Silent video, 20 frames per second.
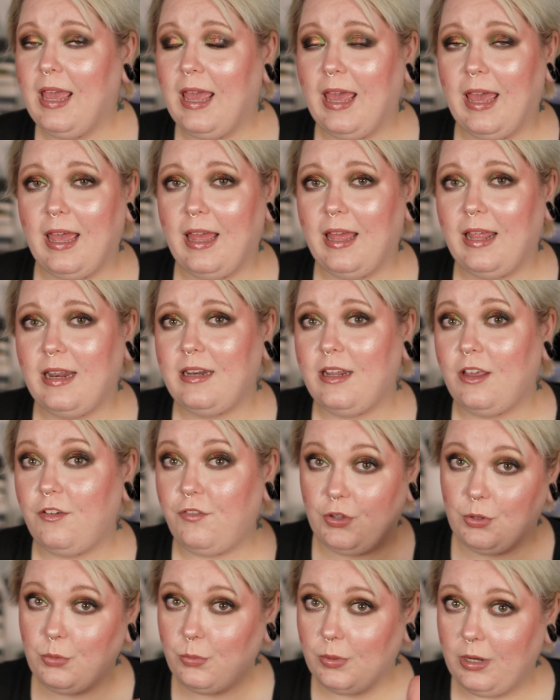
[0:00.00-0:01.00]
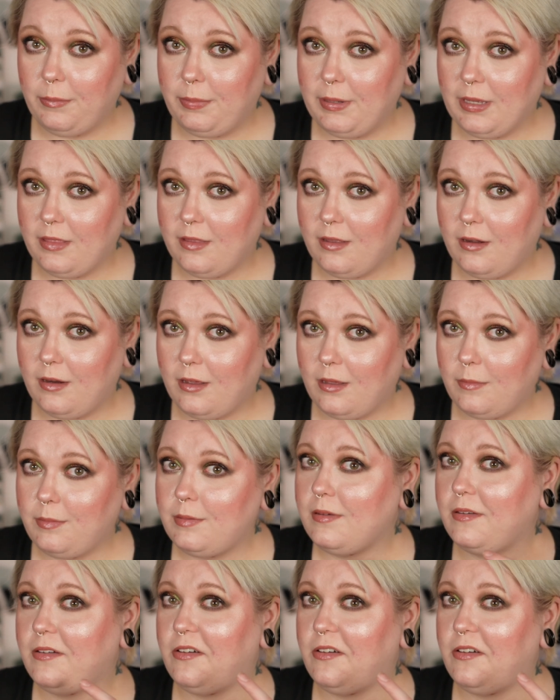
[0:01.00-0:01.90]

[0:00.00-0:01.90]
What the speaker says: And if you want to pick that up,